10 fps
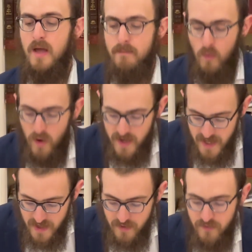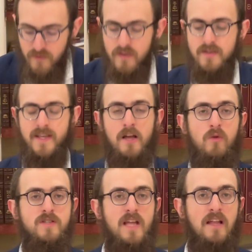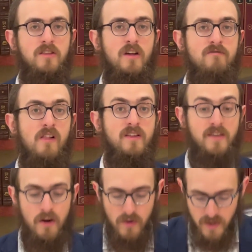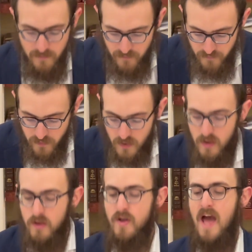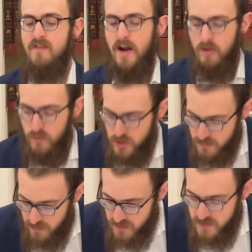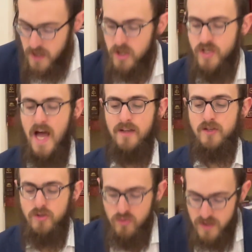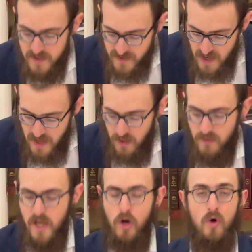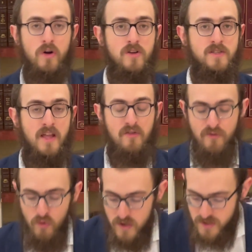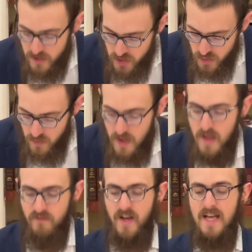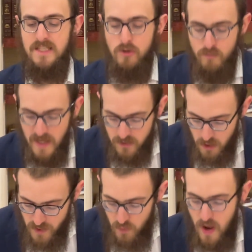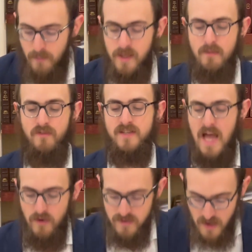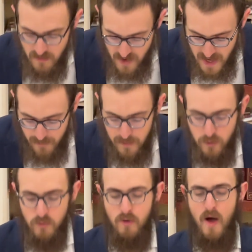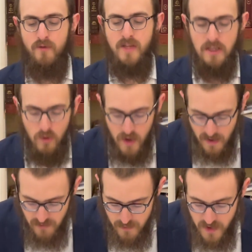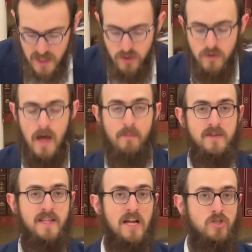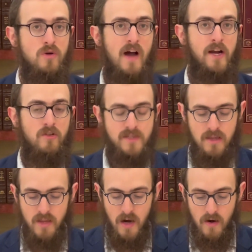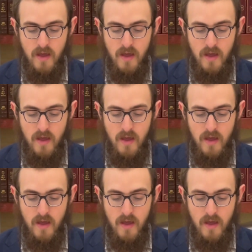But what if the sale was not done voluntarily? You have idol worshippers, she'ansu Yisrael, they coerced, they forced a Jew. The gazlu beito, they robbed him of his house. V'ha'amidu bo avodat kochavim, and they stood up a statue of idols in there.